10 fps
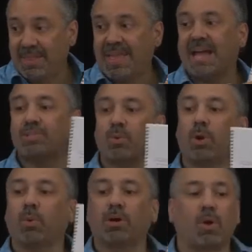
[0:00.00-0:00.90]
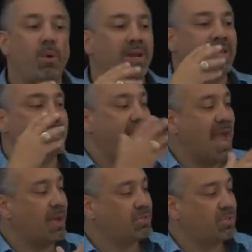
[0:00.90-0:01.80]
that's where we're going in
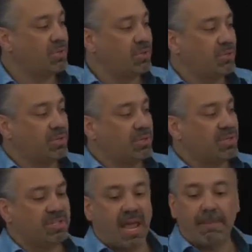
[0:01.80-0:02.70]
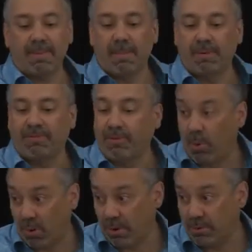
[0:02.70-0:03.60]
now to step number
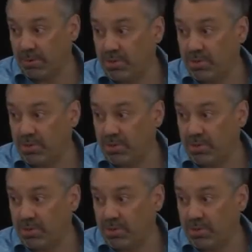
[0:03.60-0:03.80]
4.